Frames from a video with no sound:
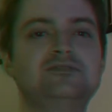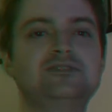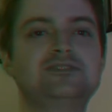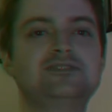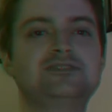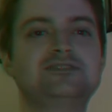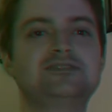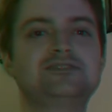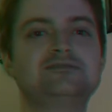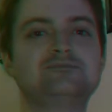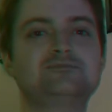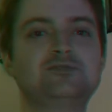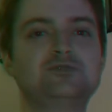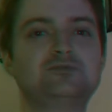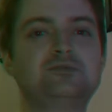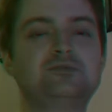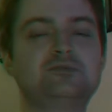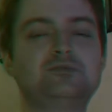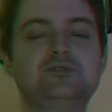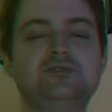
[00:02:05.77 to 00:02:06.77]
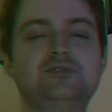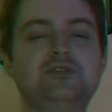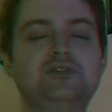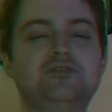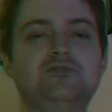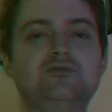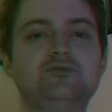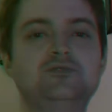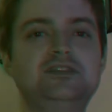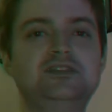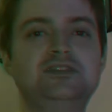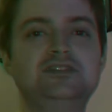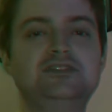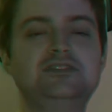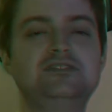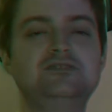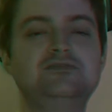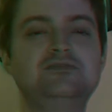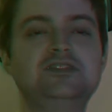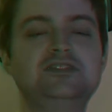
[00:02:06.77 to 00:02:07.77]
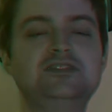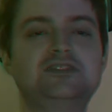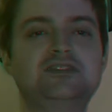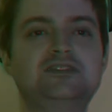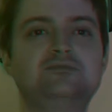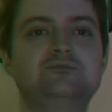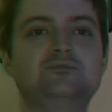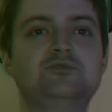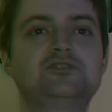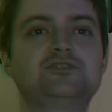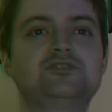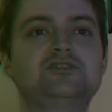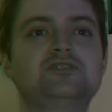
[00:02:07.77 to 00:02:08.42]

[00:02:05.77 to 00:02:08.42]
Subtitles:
because most people don't have 3D TVs anymore.